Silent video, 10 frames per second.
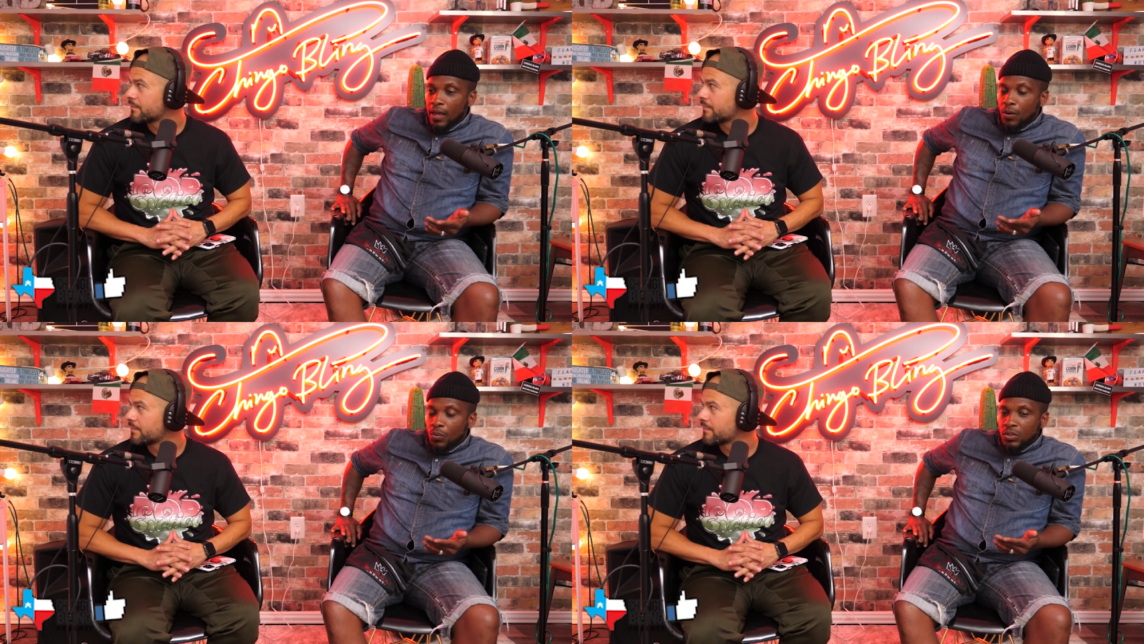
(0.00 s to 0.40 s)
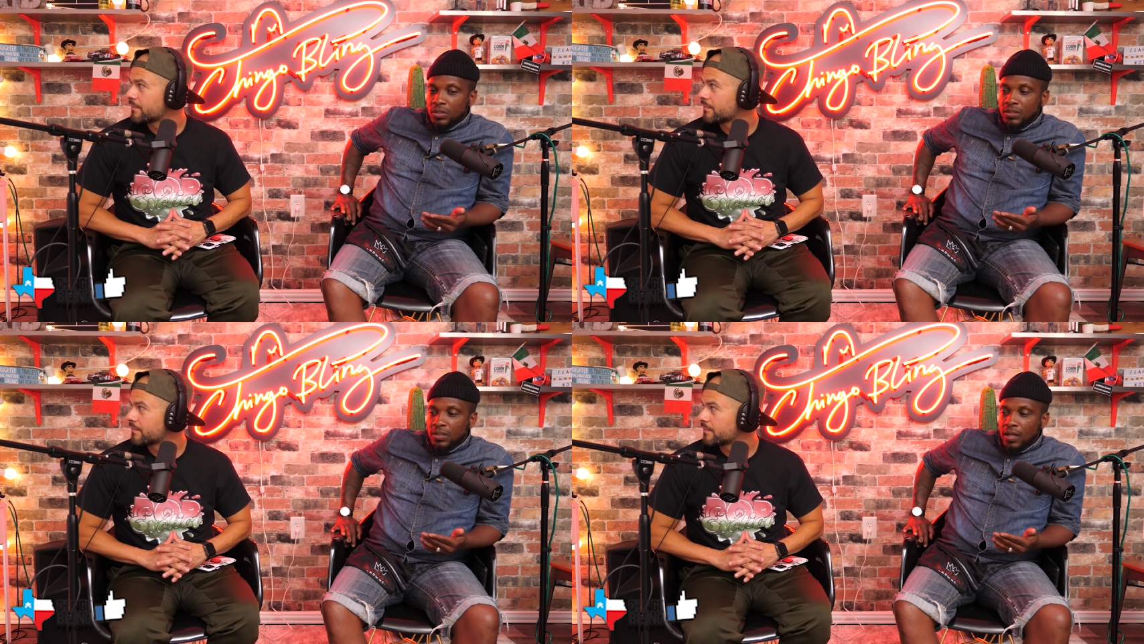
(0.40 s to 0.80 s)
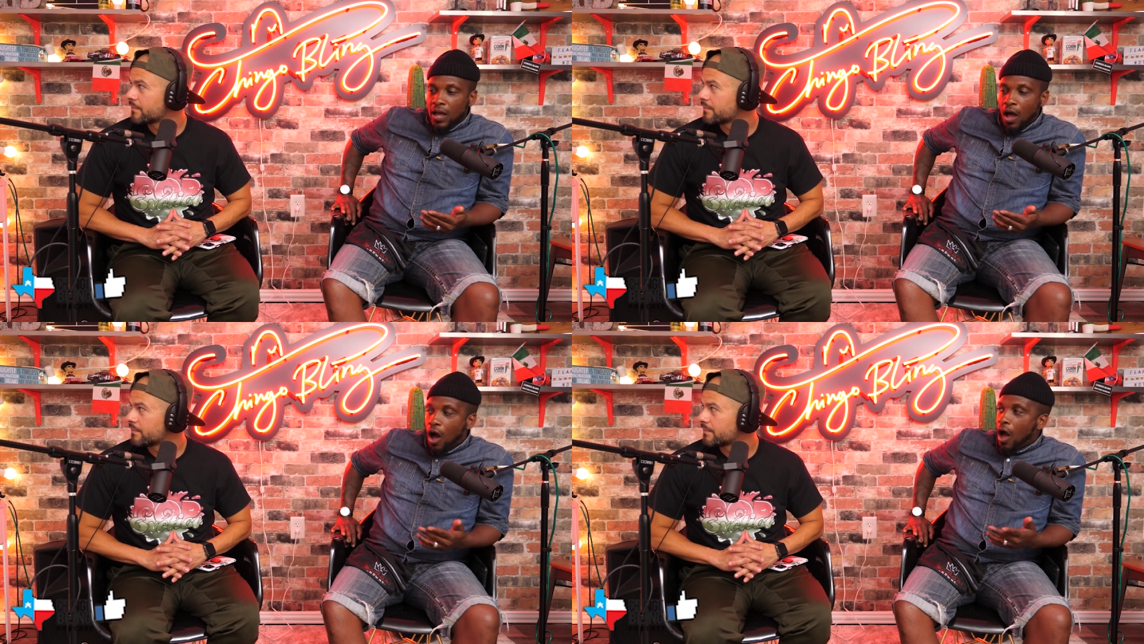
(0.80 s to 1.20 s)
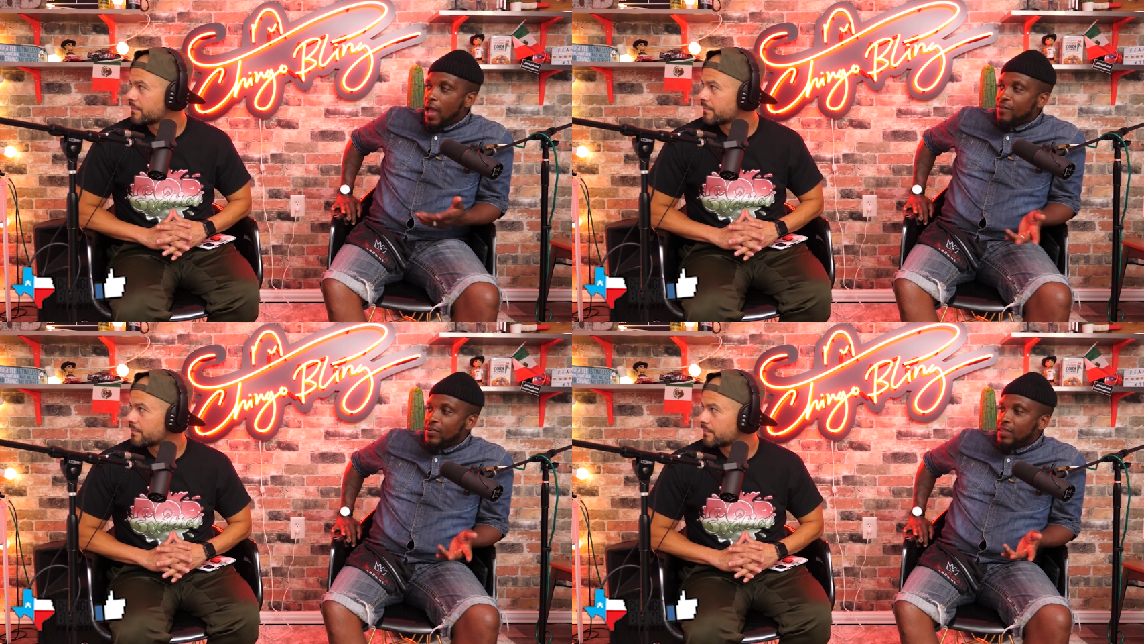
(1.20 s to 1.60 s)
Speaker 1: it was
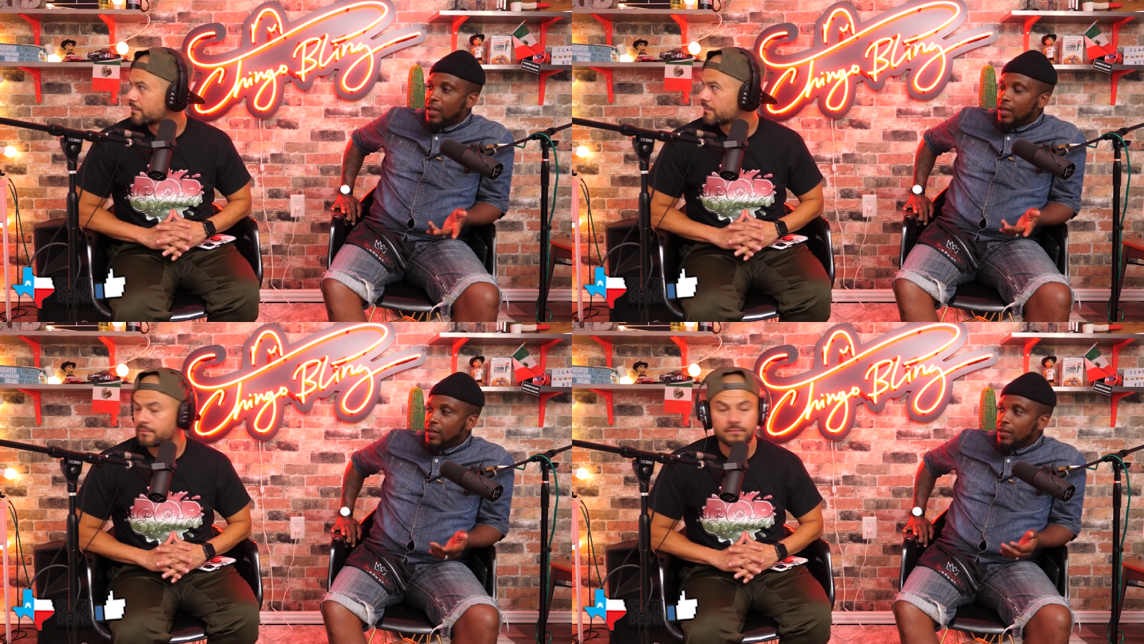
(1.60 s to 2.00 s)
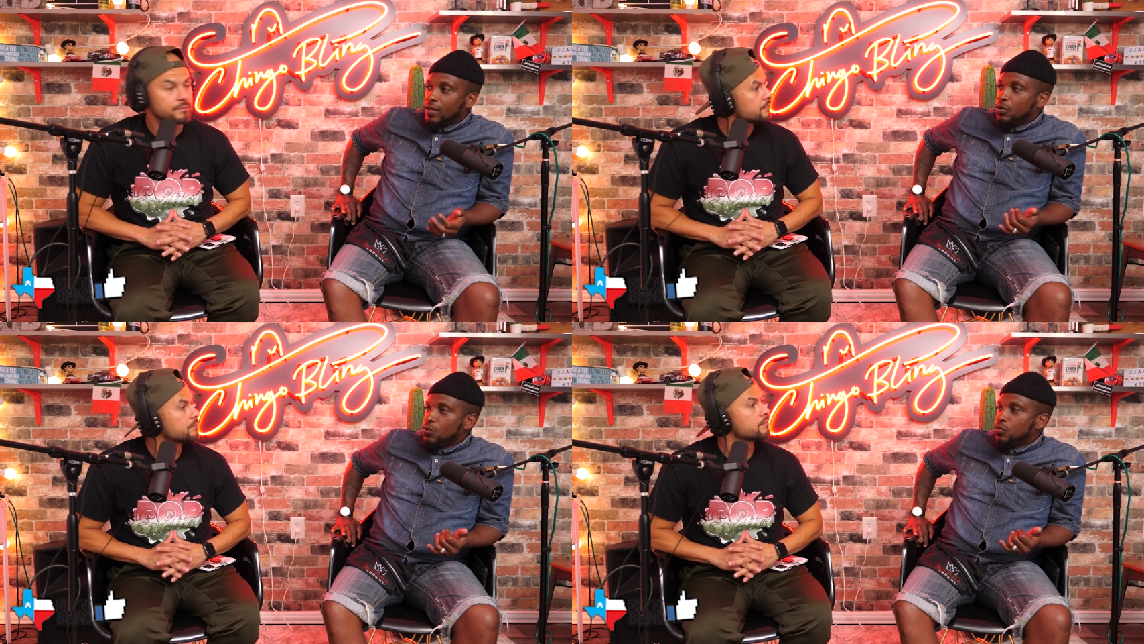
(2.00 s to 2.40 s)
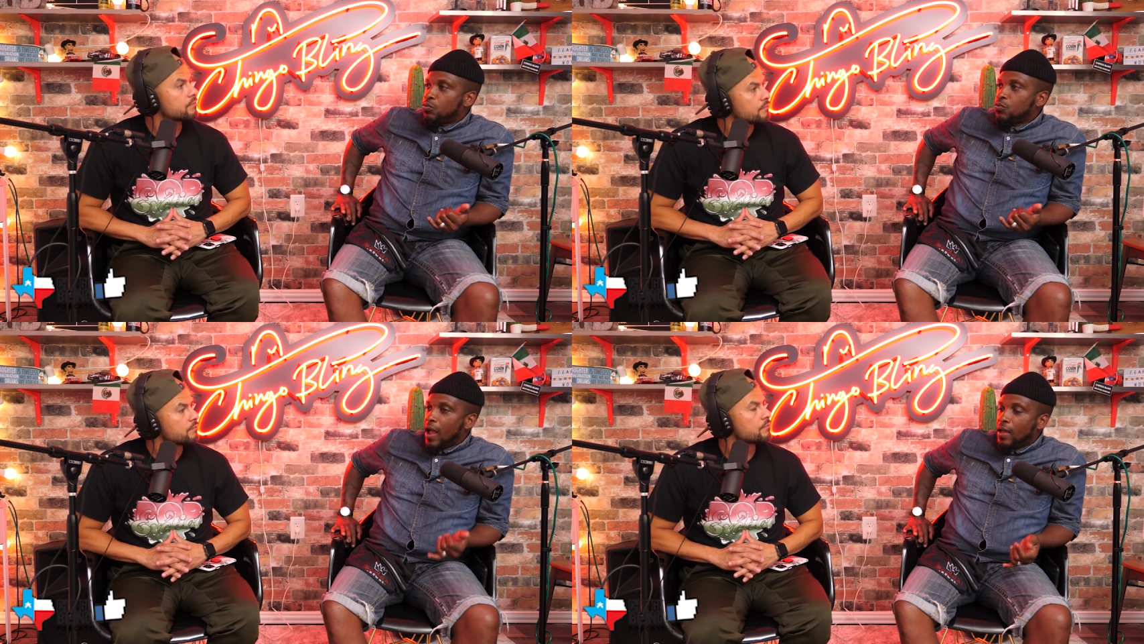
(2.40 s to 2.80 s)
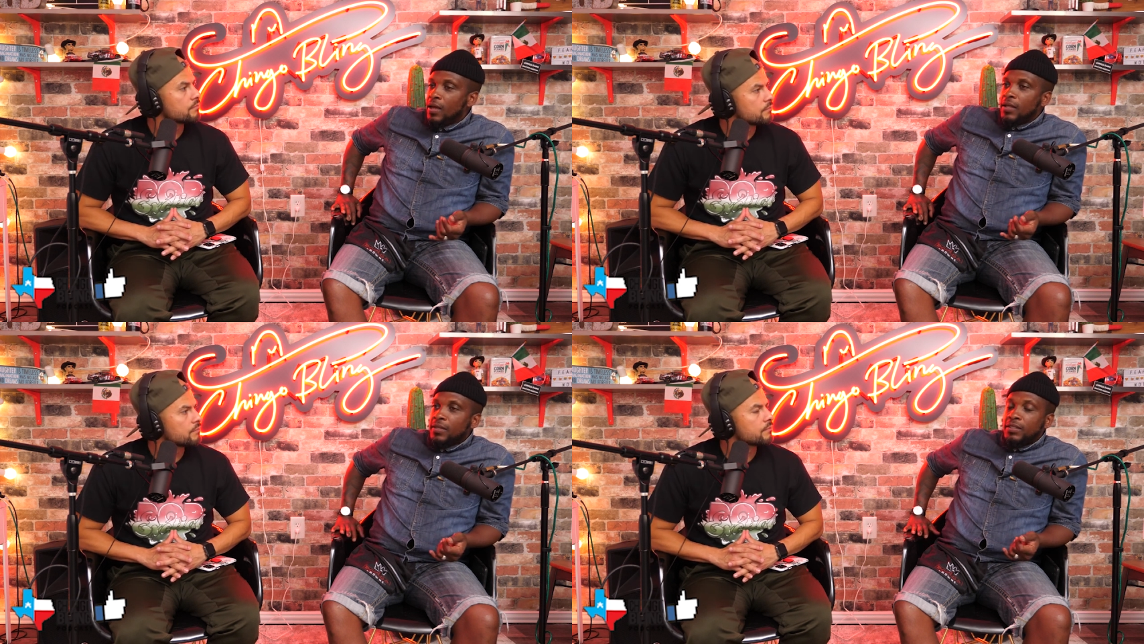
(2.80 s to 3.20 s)
everything. You was right.
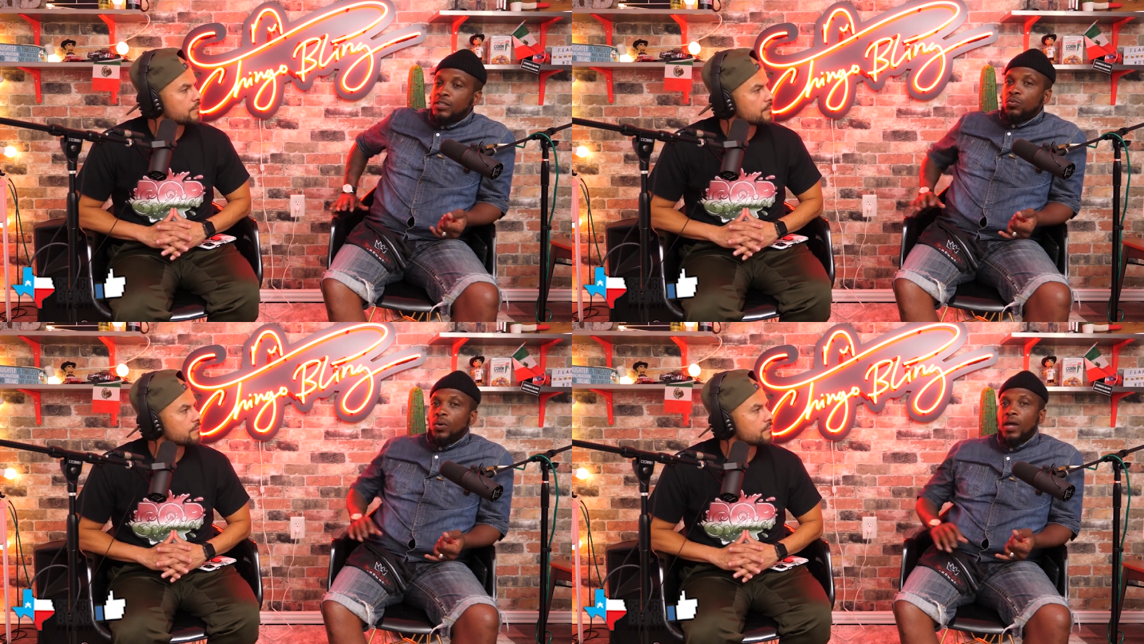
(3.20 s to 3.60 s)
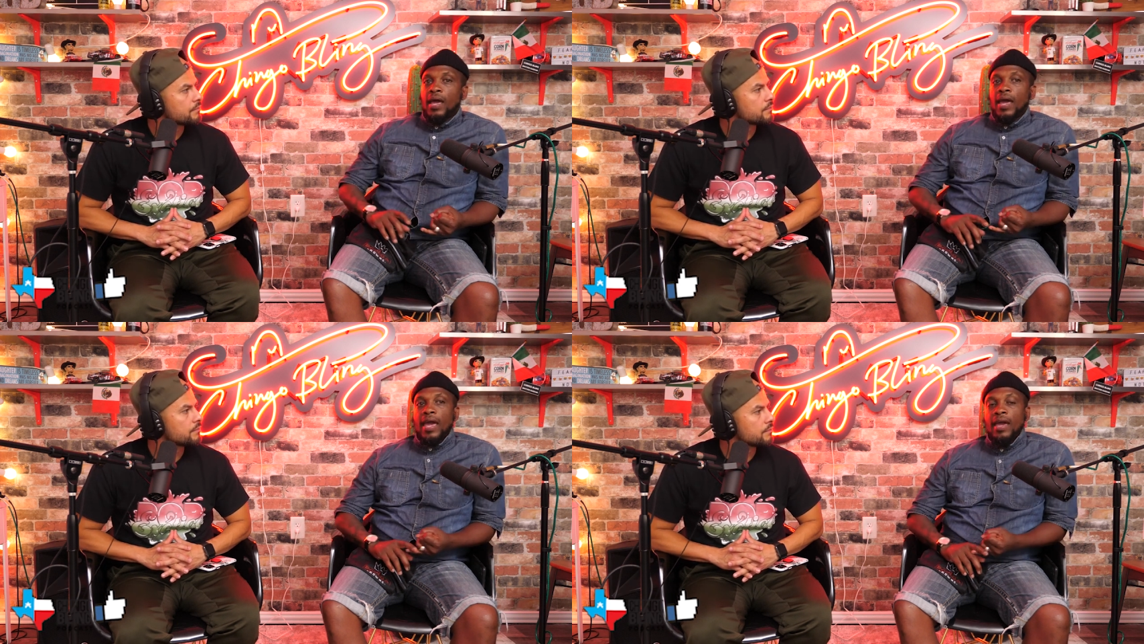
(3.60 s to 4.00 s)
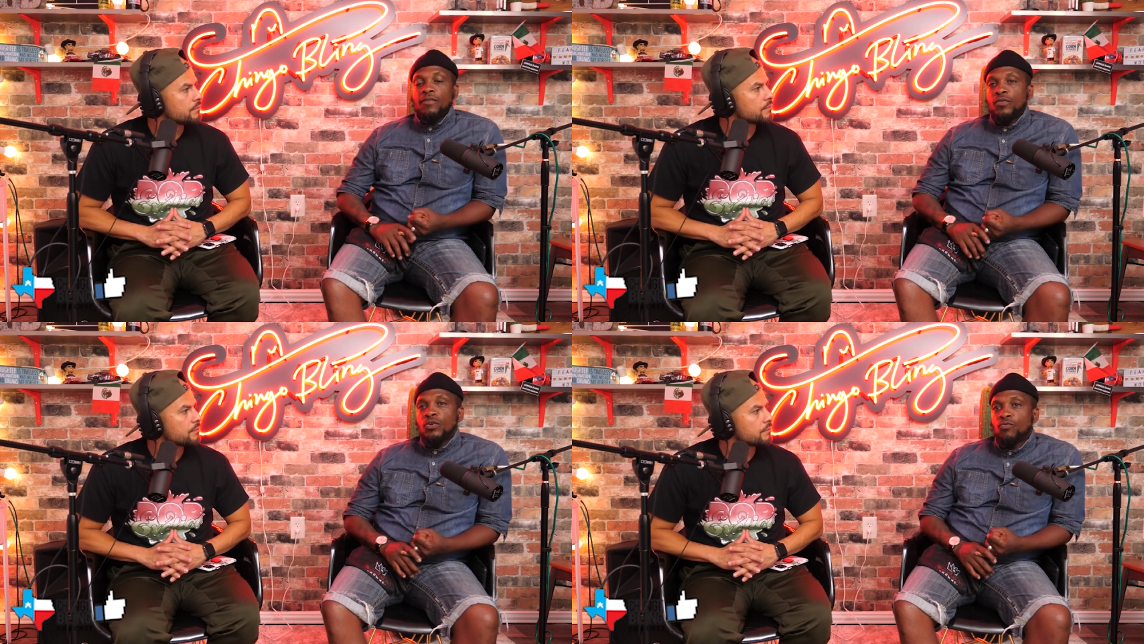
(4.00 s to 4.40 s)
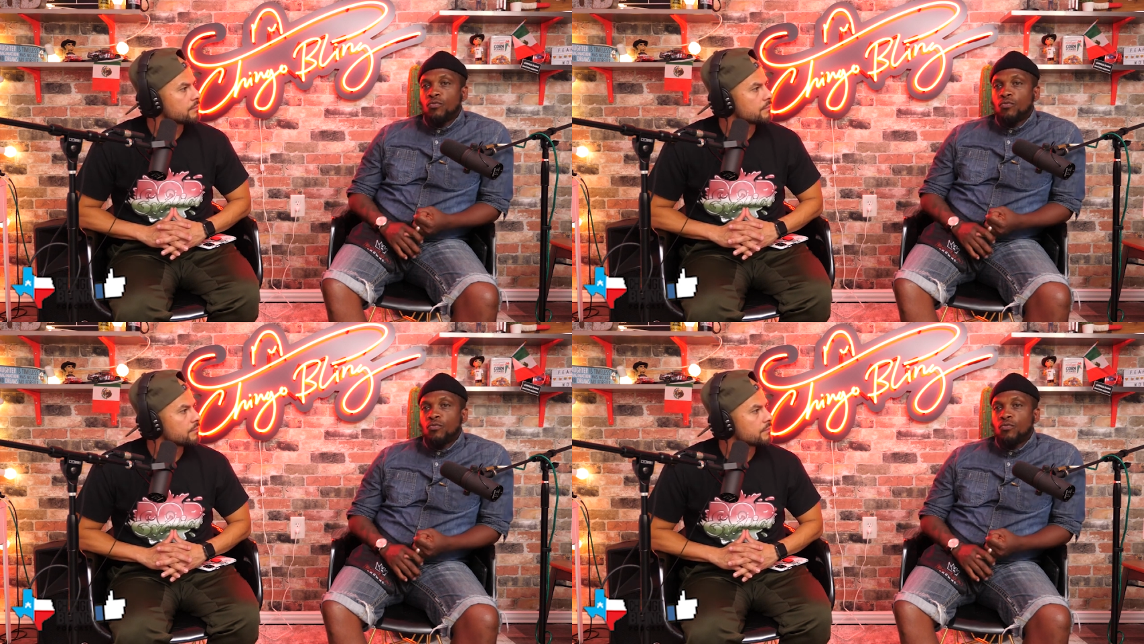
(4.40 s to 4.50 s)
This is where every